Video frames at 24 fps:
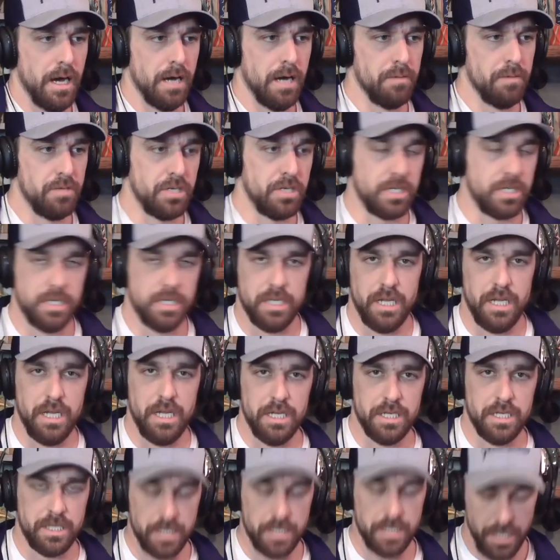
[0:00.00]
just because it
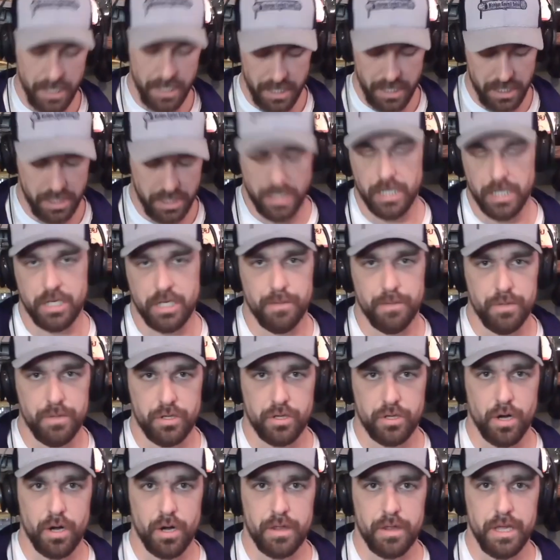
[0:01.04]
is such a
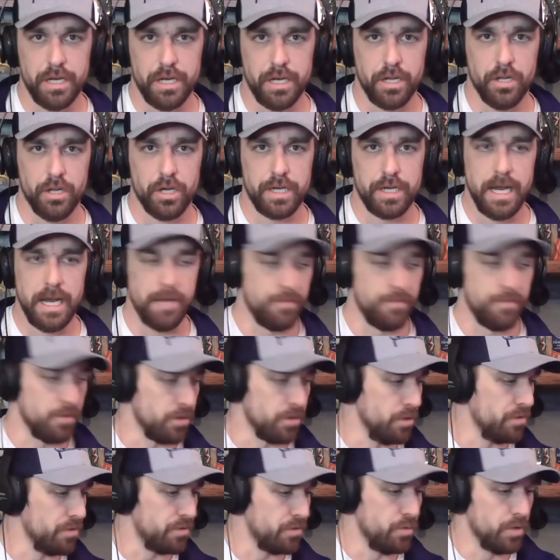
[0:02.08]
bizarre thing to look at if you're
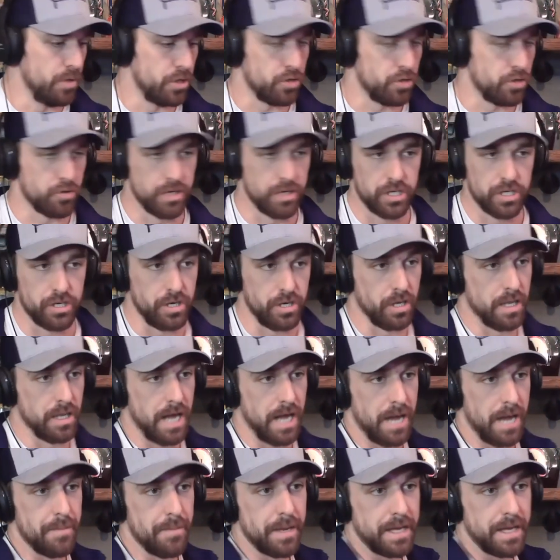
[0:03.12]
used to a traditional
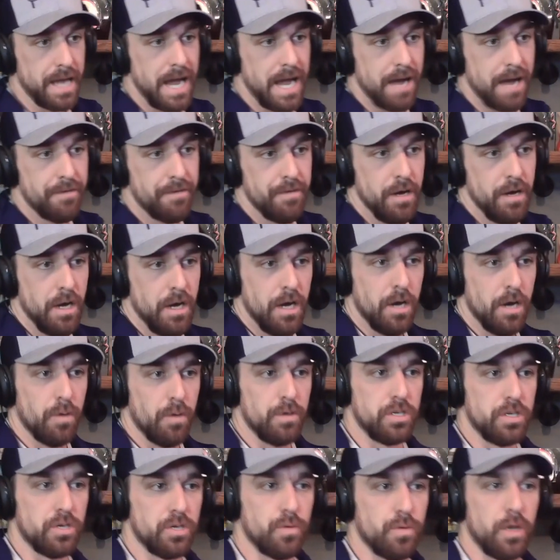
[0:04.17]
lineman gaff,
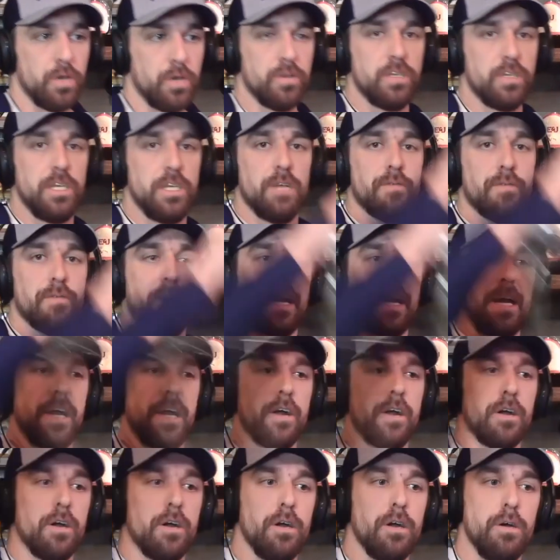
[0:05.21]
which is what you see right
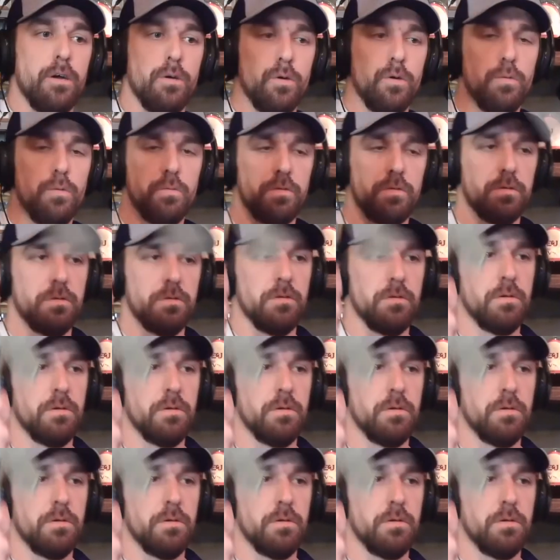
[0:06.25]
here. Oops.